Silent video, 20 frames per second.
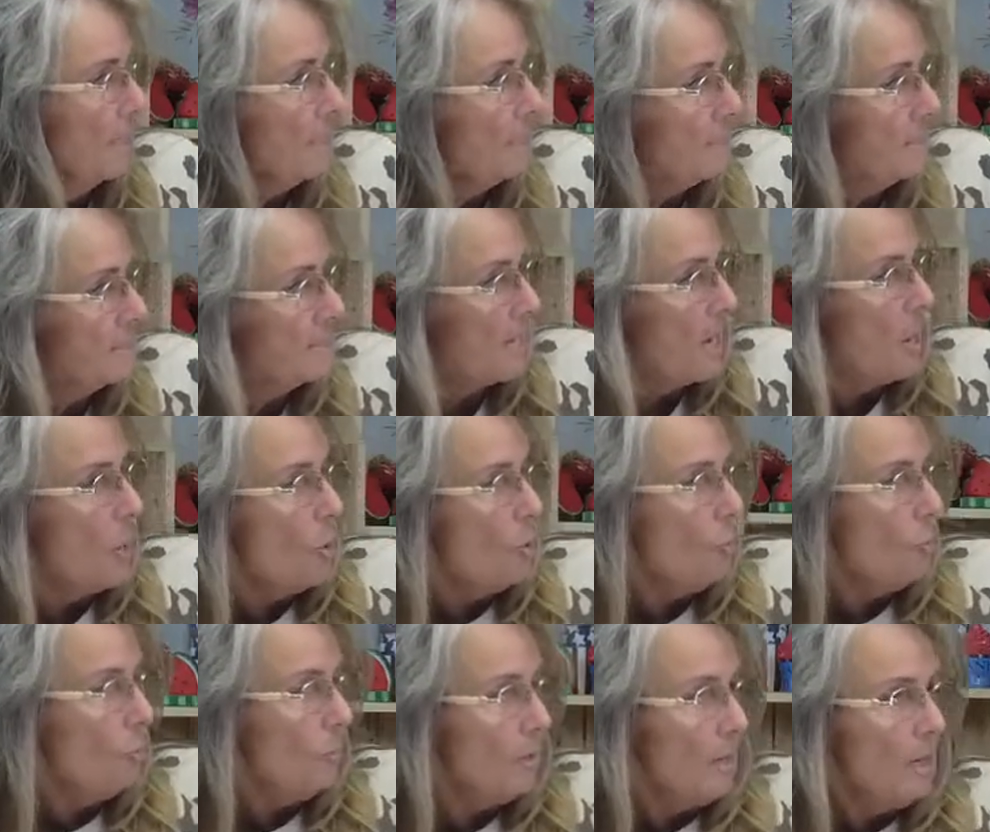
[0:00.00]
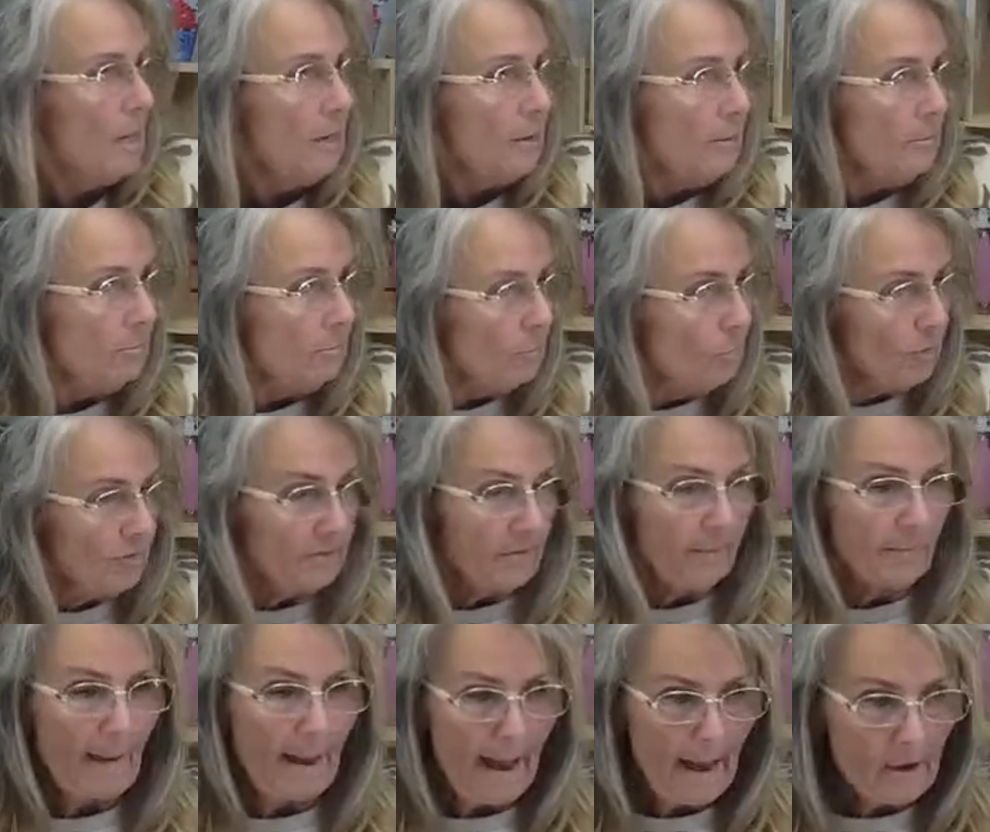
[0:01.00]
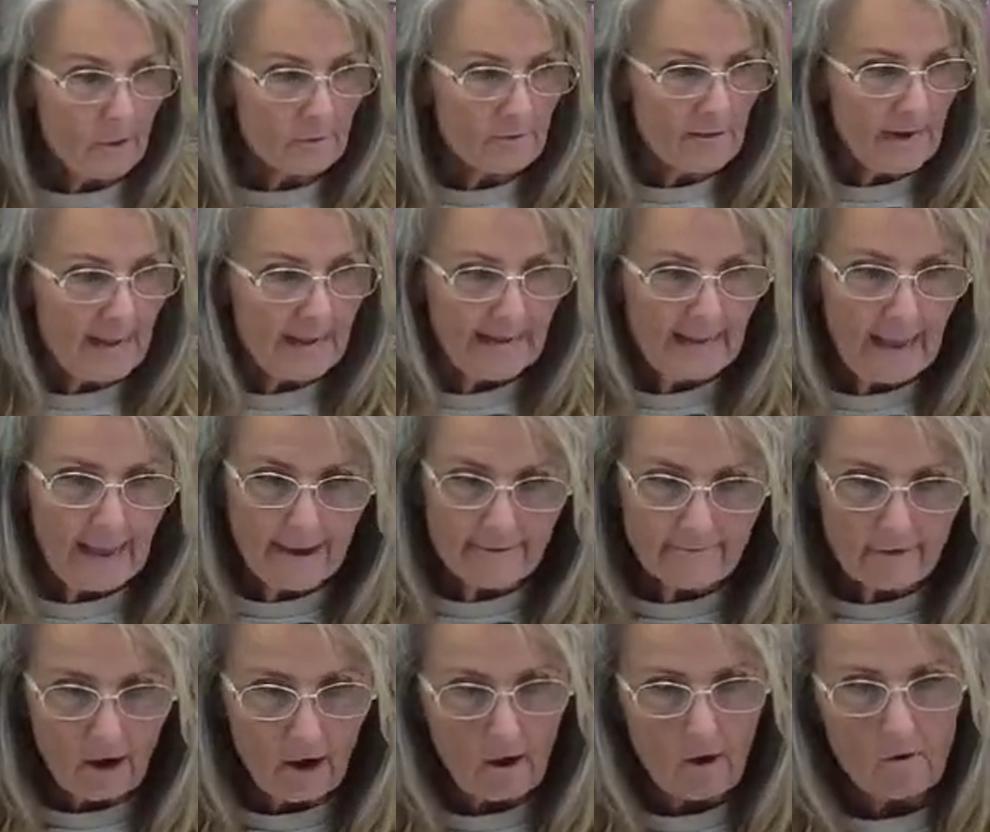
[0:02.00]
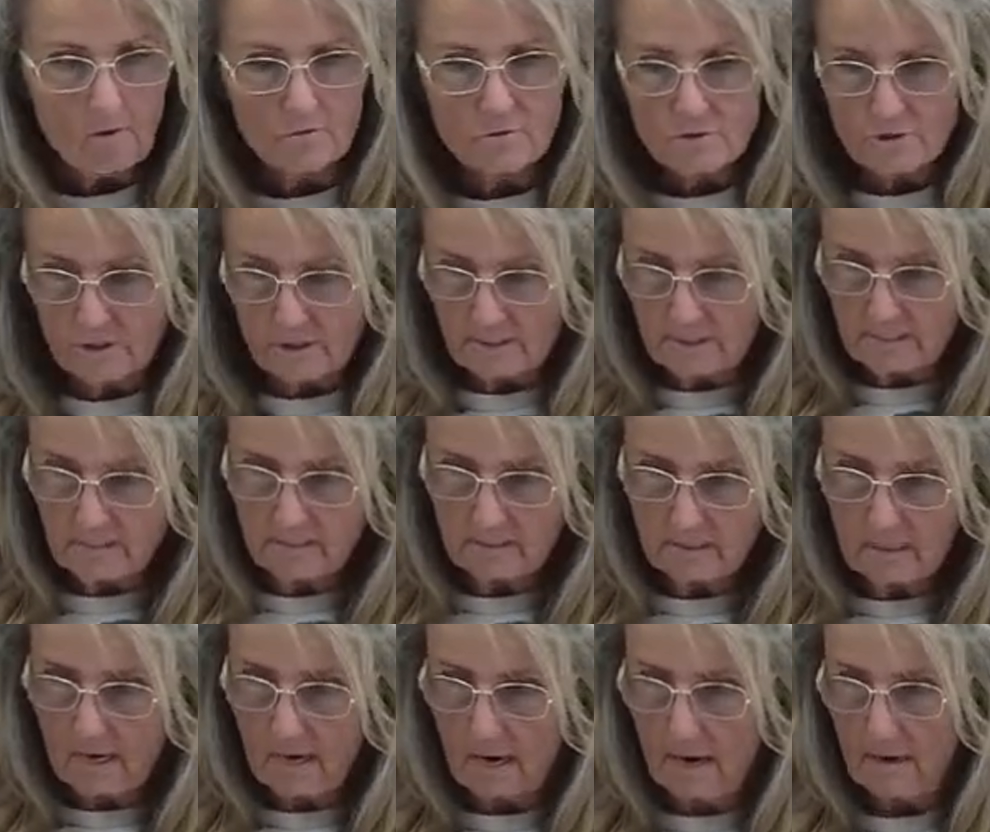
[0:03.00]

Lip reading: So with the pattern that I gave y'all, just